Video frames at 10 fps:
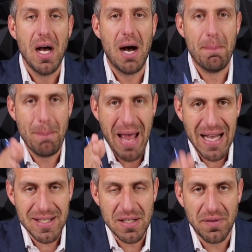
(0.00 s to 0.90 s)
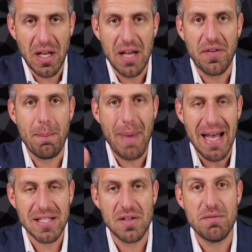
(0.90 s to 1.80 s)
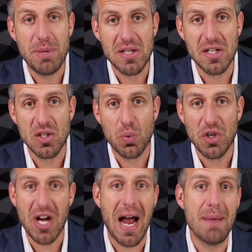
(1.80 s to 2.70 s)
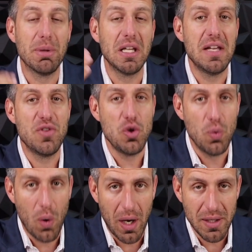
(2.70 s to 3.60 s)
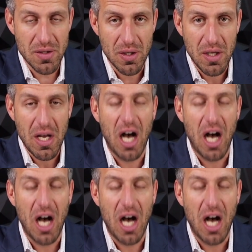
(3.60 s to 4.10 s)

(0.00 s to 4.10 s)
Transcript: a massive life, a massive business, which I believe you want.